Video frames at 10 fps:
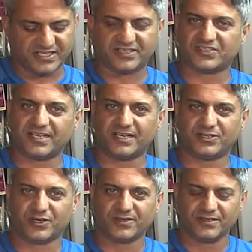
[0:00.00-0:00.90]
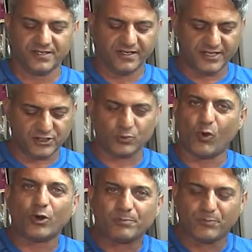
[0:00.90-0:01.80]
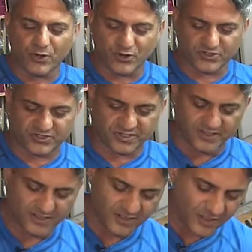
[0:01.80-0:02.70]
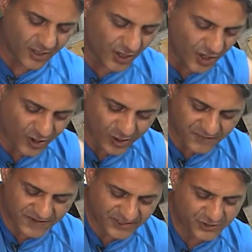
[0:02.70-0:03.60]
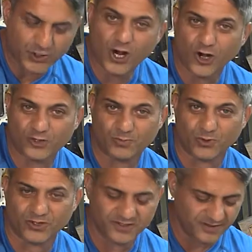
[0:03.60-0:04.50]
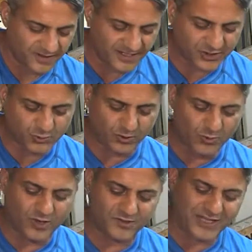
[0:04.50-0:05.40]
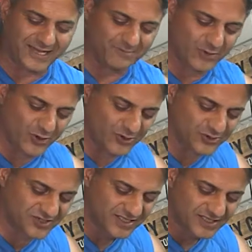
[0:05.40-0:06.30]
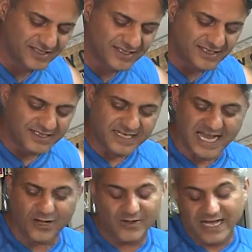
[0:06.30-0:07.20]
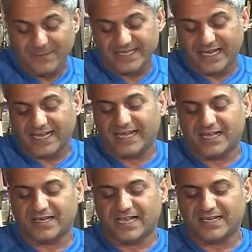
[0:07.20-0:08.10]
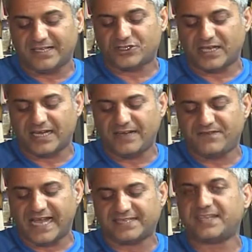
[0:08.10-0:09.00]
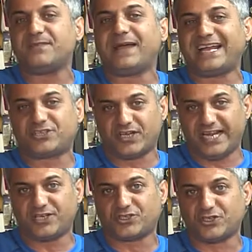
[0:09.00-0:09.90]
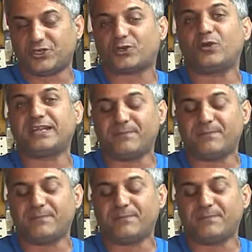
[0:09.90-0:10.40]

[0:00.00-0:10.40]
cylinder. This won't burst. All of these are cardboard. This one will not burst. Now, I mean, I'll leave that to the imagination. You could only